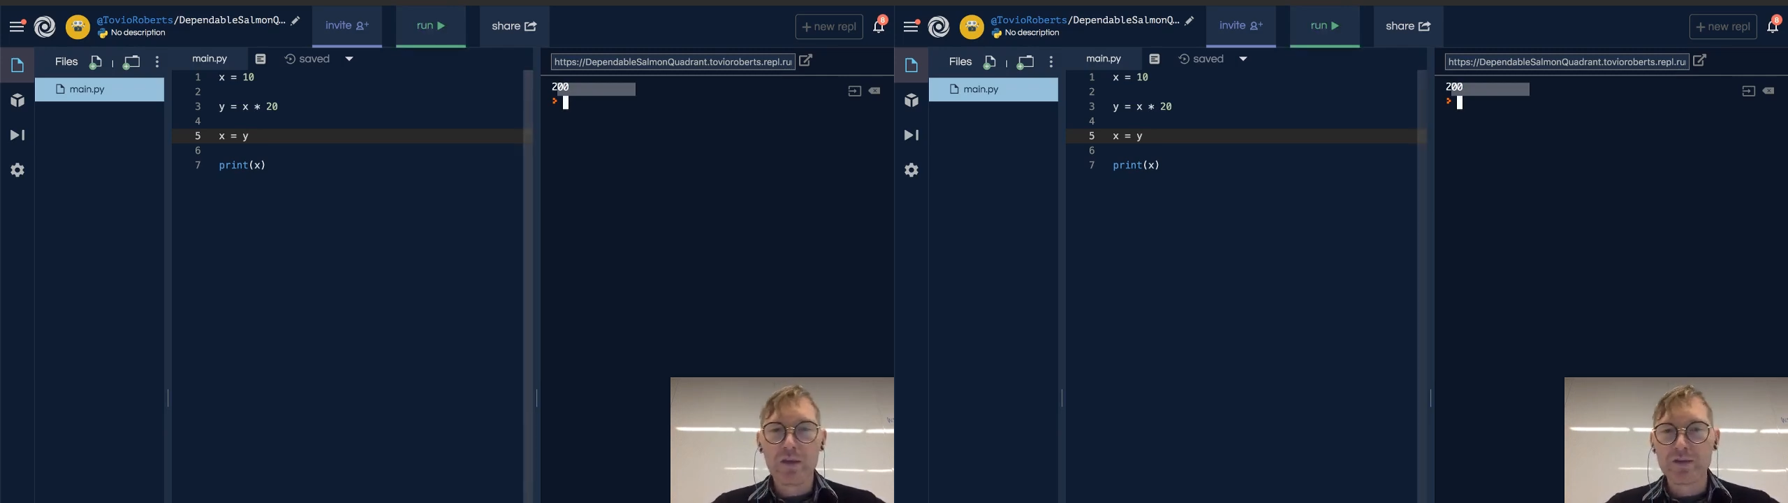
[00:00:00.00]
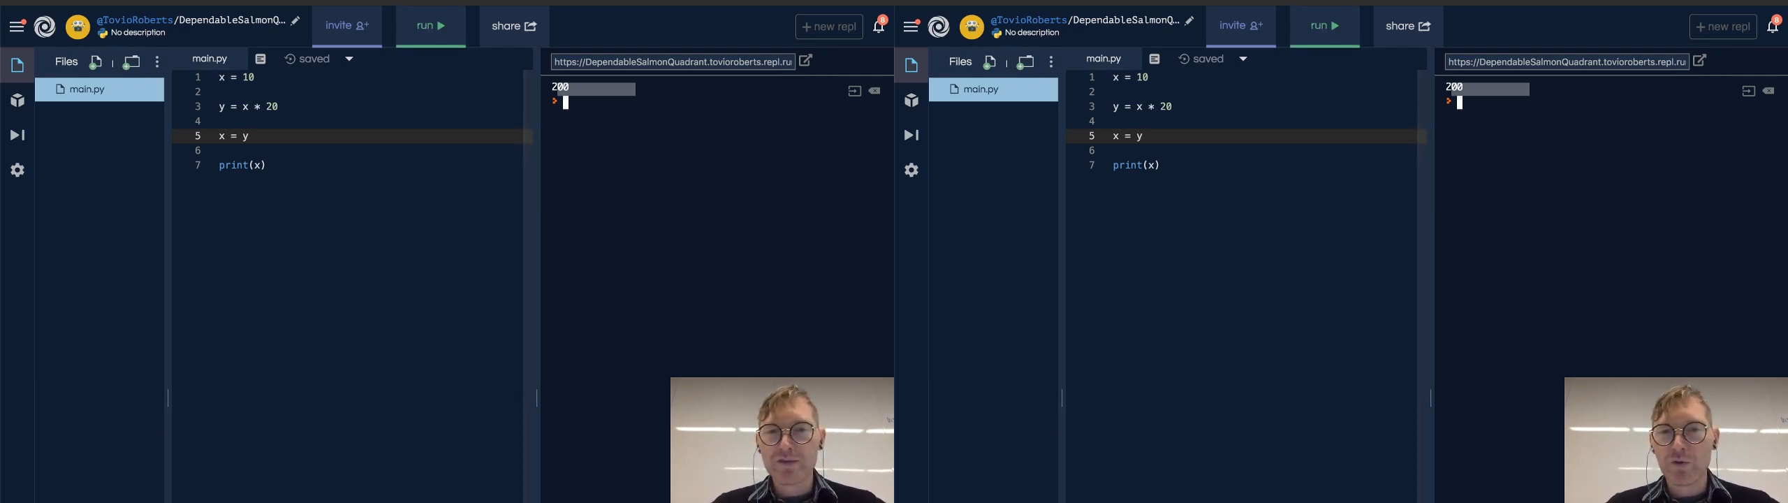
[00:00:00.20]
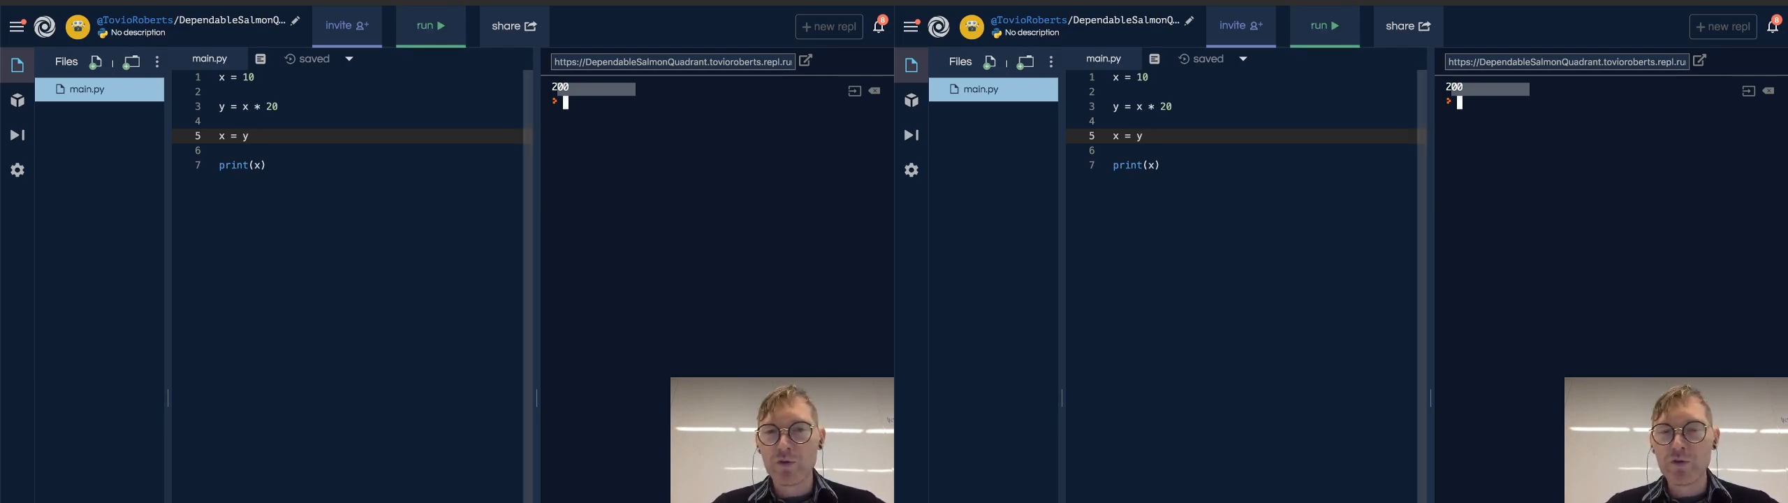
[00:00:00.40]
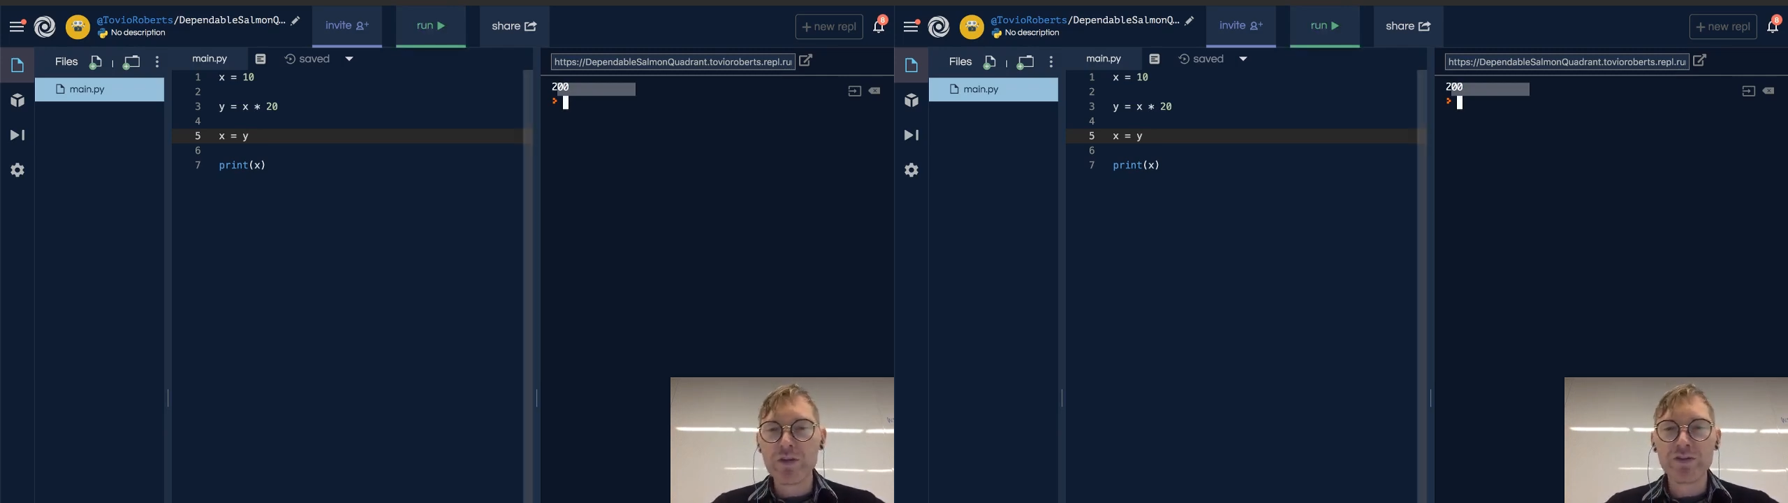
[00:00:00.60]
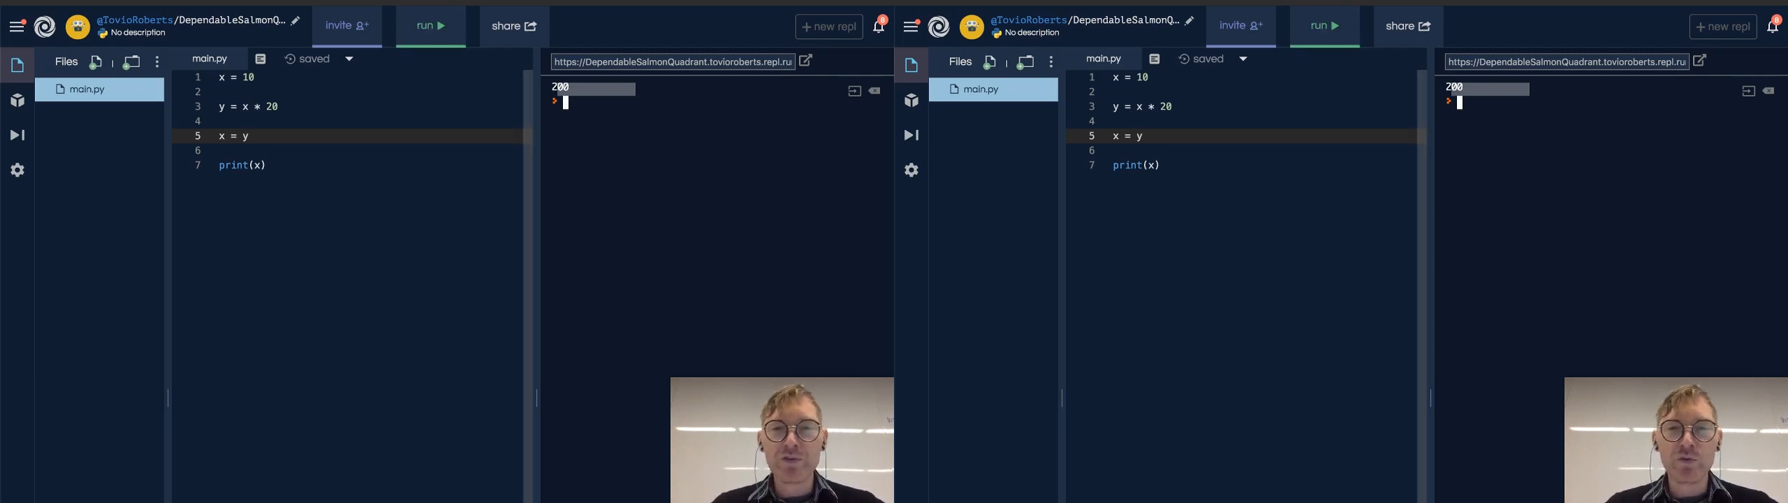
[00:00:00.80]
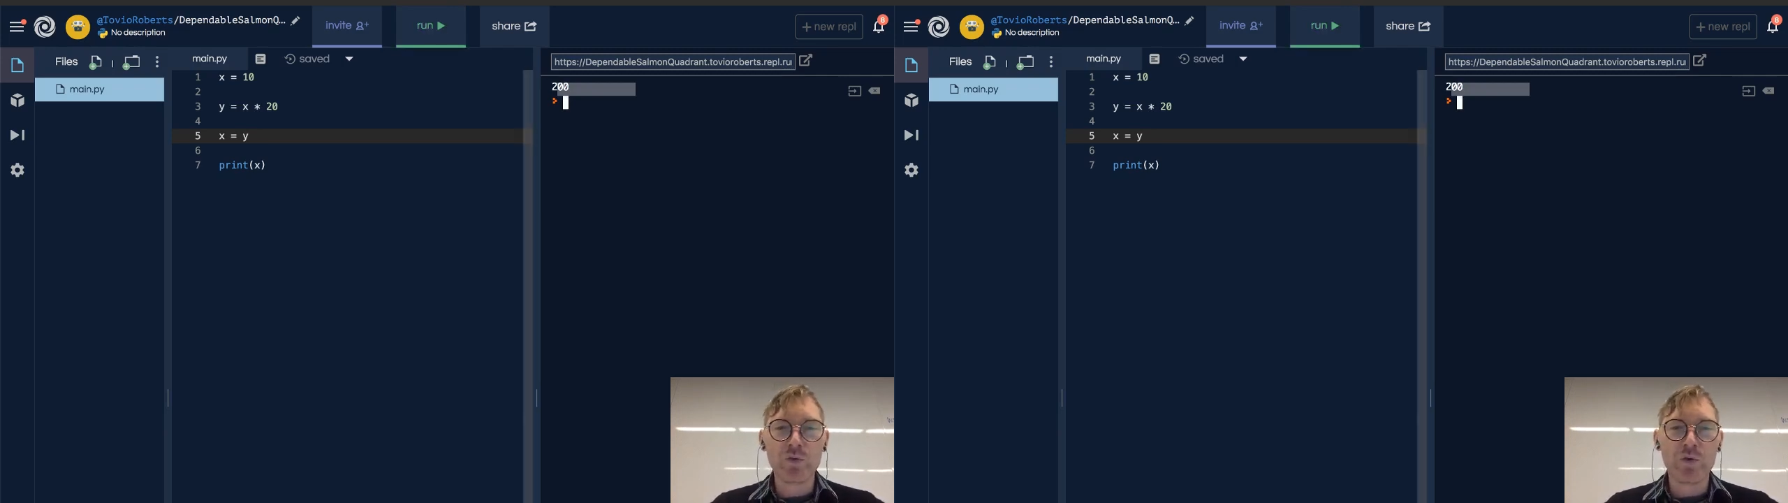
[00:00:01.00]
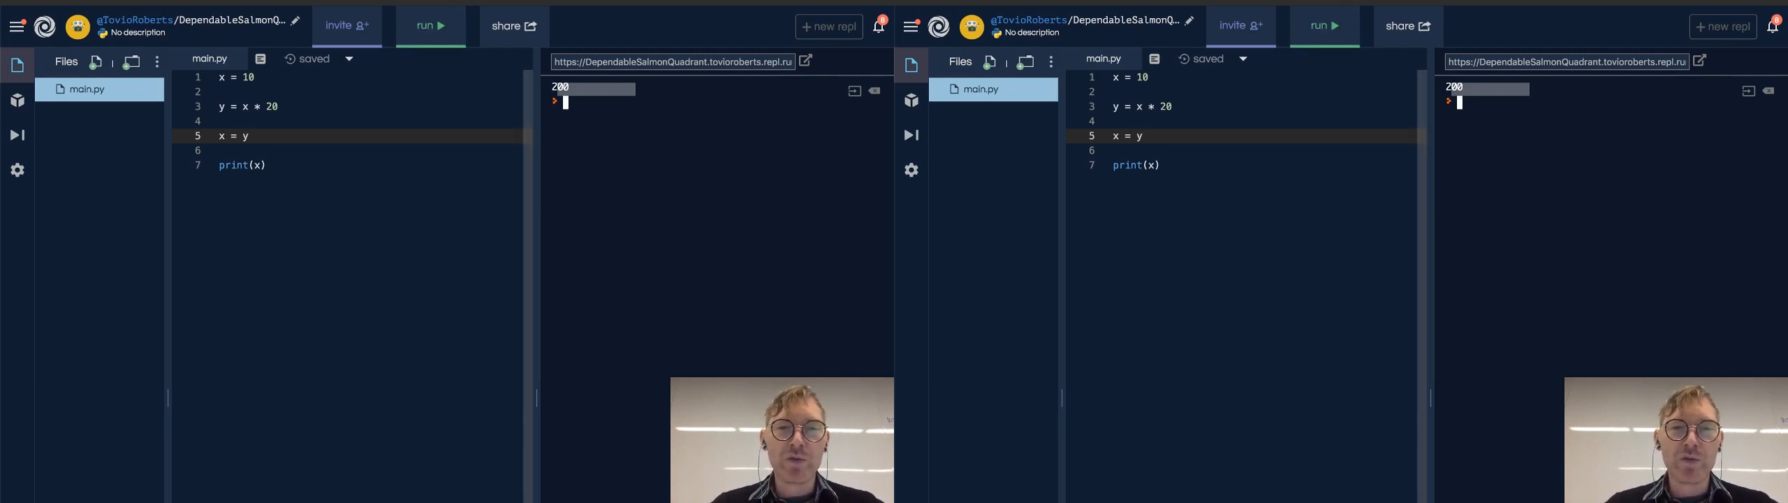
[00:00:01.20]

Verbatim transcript: So you can do